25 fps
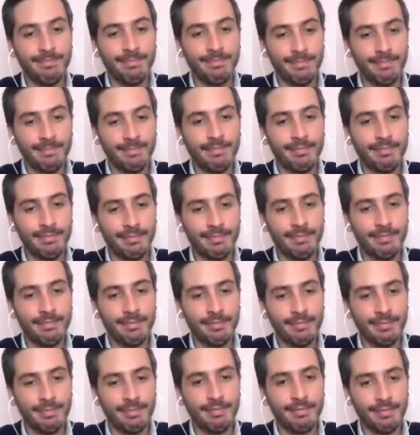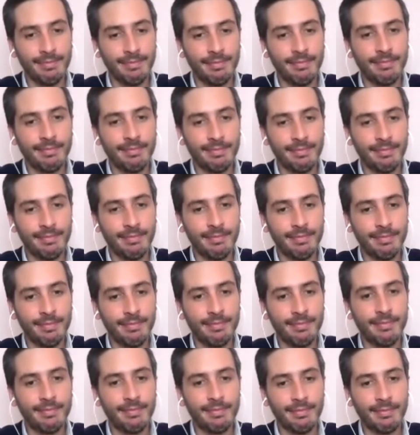
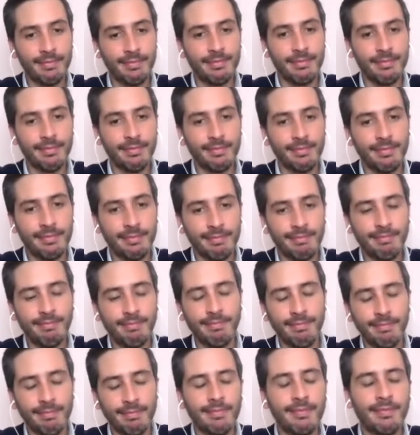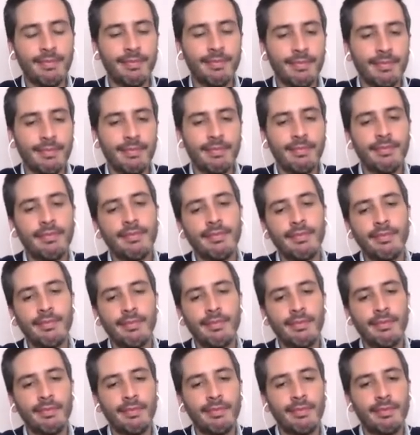
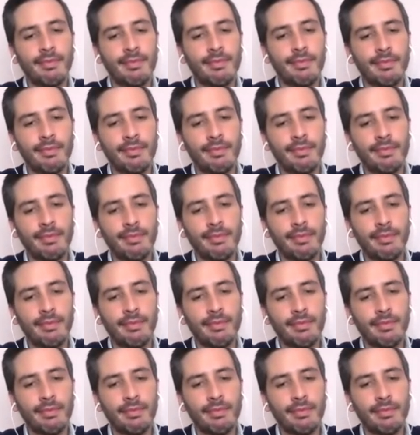[no speech]